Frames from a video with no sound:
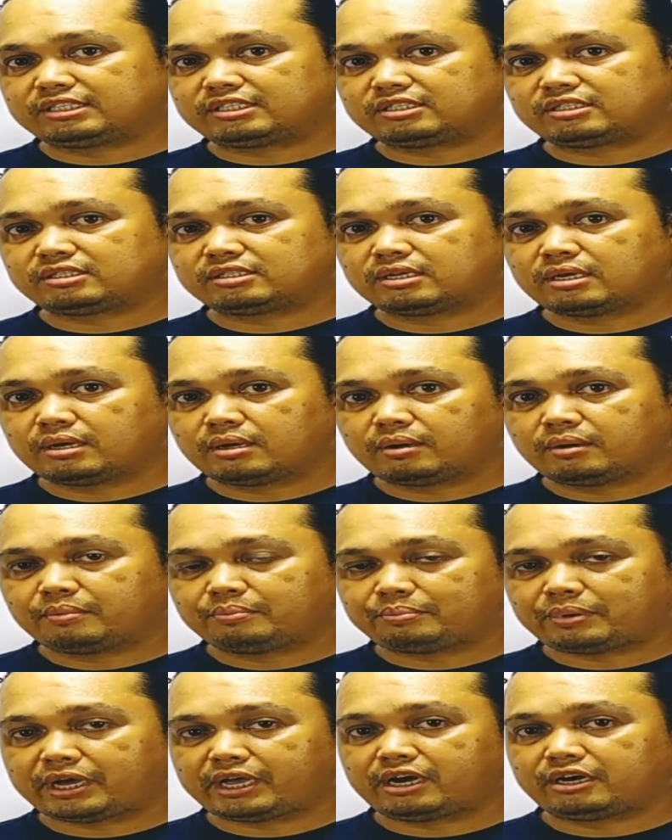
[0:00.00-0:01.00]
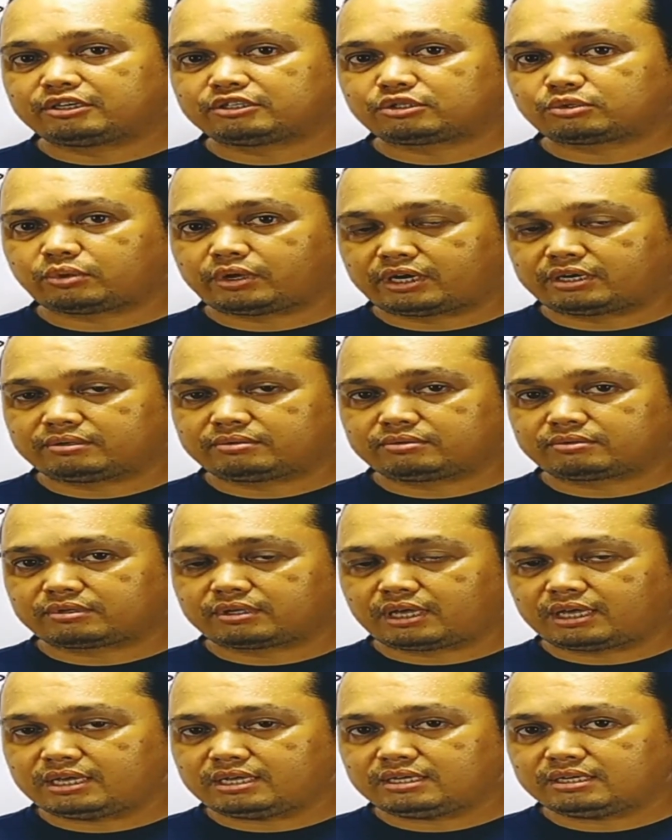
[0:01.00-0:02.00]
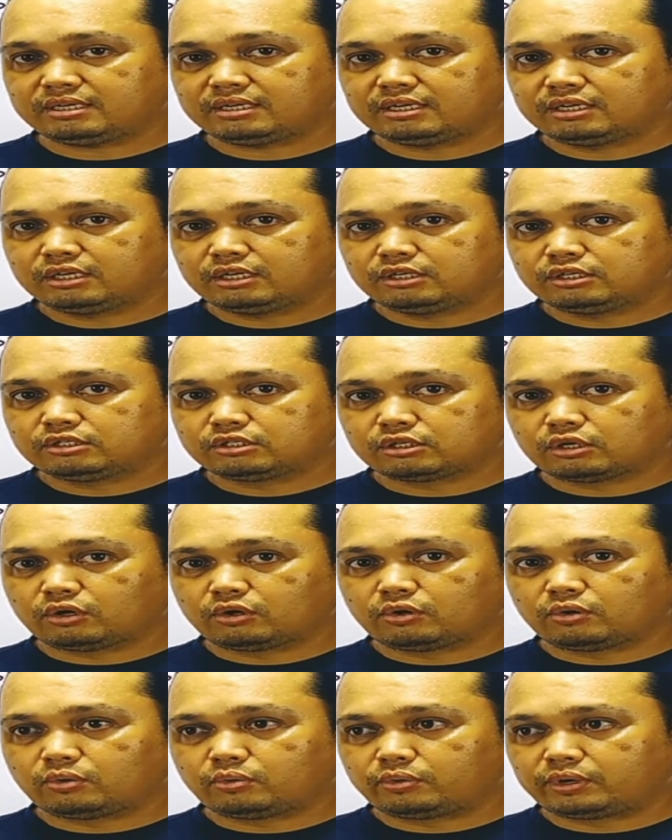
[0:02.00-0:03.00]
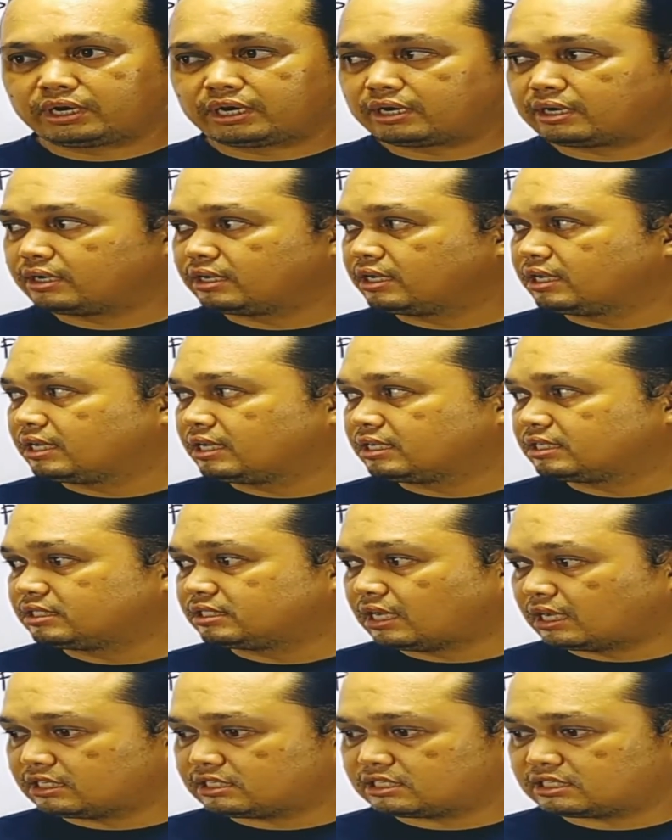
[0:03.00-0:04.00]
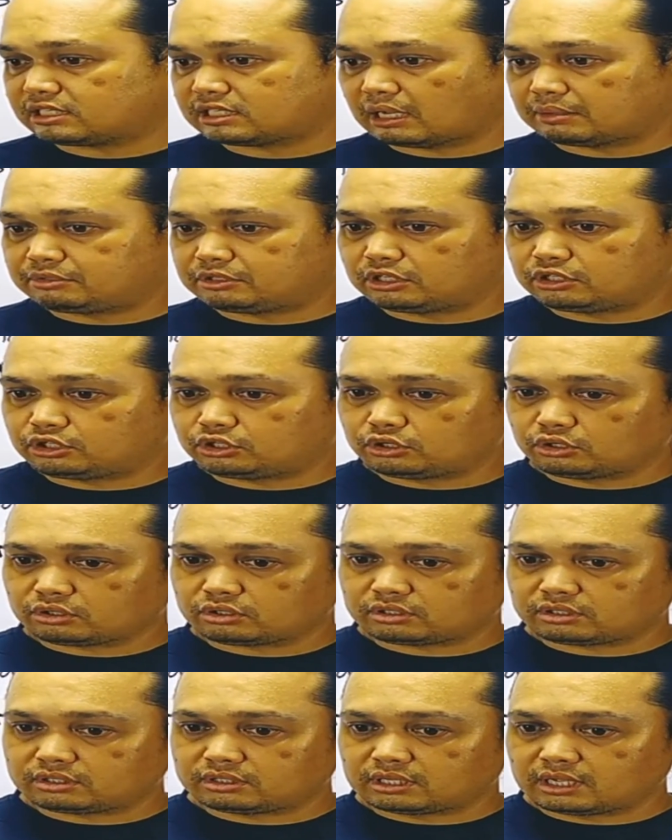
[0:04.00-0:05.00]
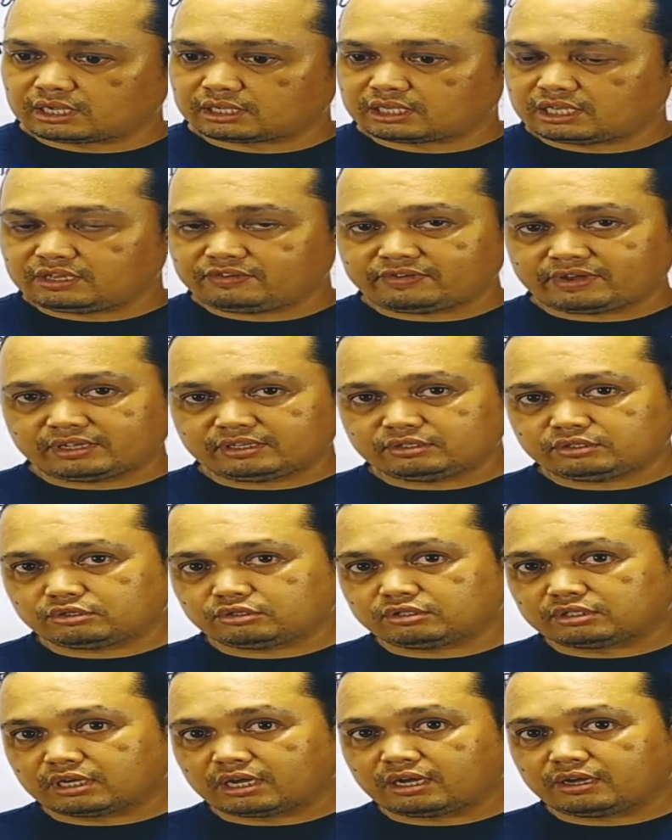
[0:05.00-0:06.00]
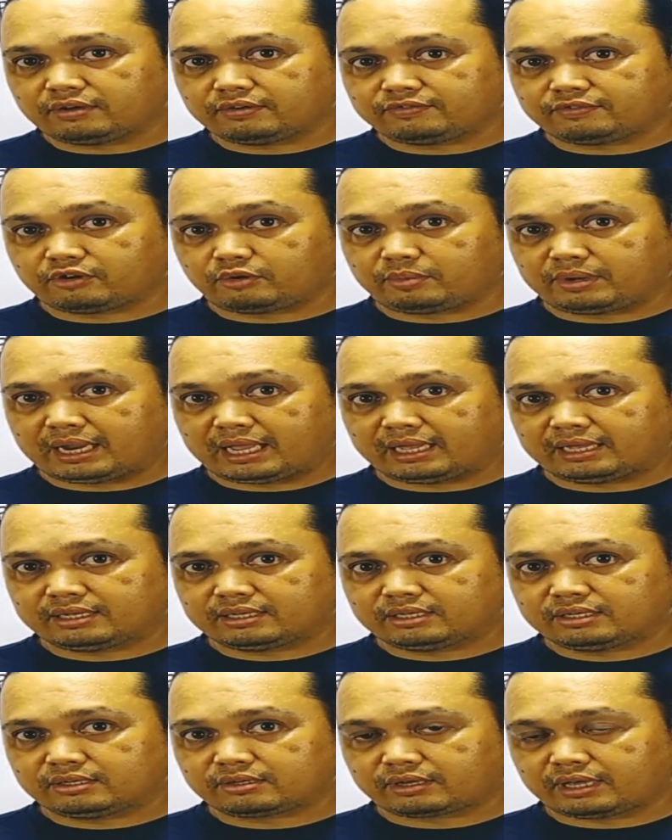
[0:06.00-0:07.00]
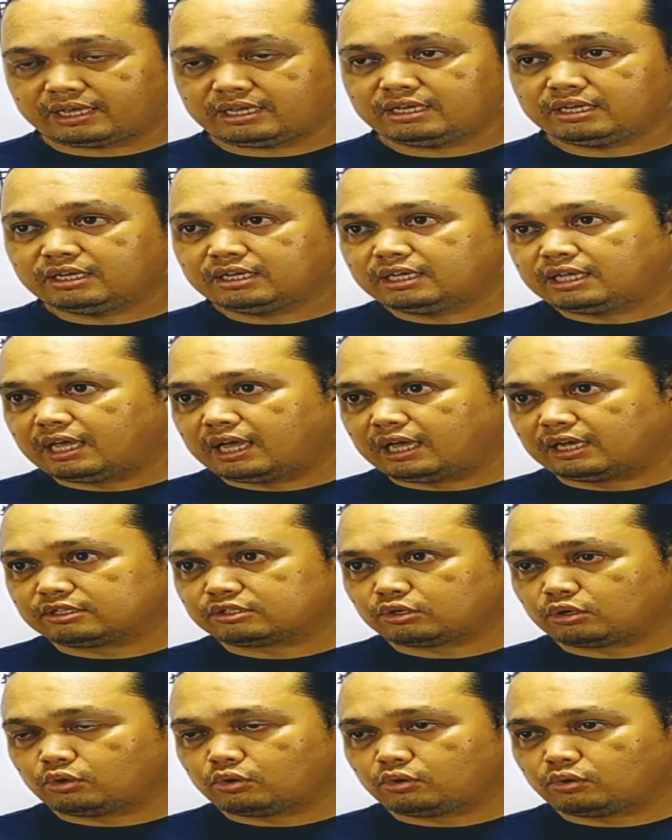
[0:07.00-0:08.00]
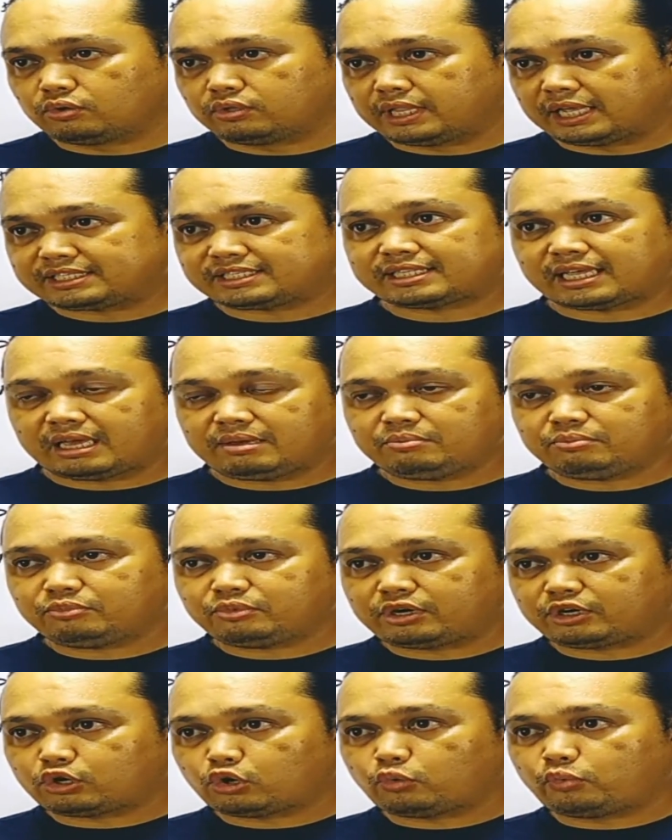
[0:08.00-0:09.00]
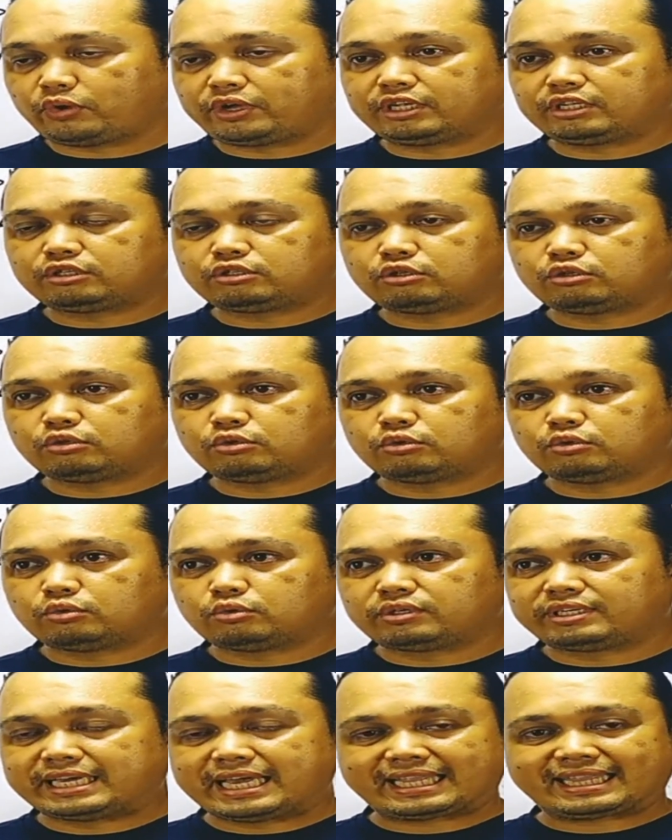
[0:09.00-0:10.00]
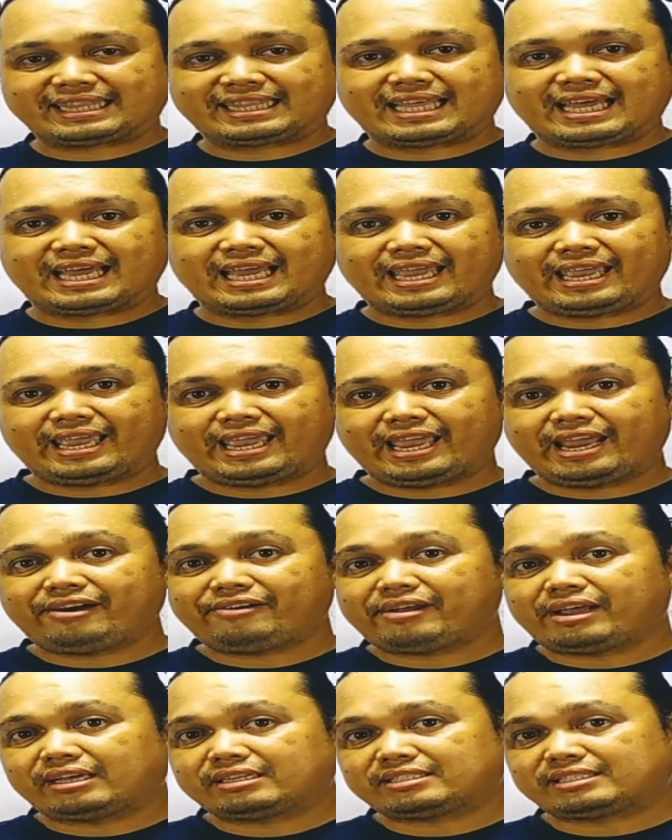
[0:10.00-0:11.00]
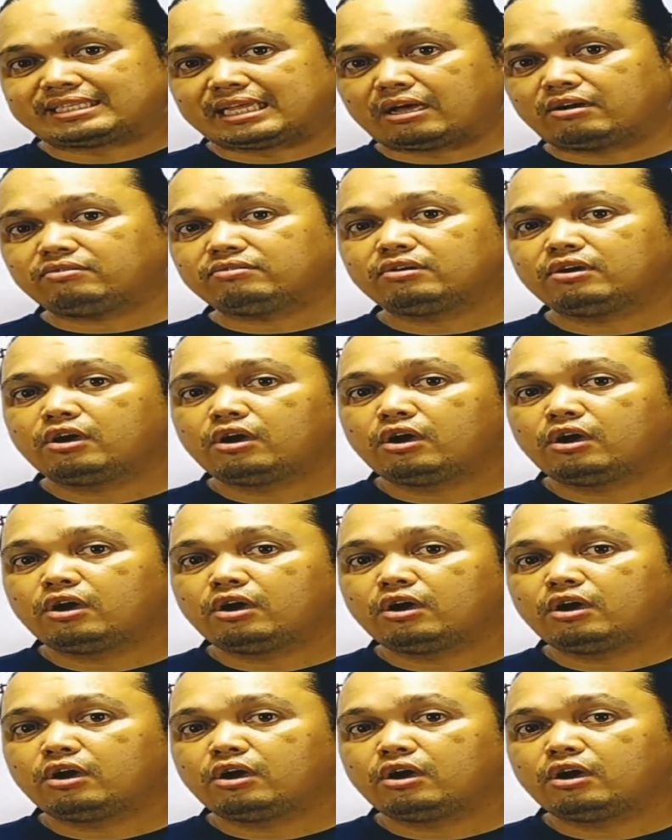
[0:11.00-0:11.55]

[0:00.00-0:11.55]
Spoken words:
is pi r squared. Okay? So we're just substitute the given to the formula. Okay. So next time we're going to get the areas now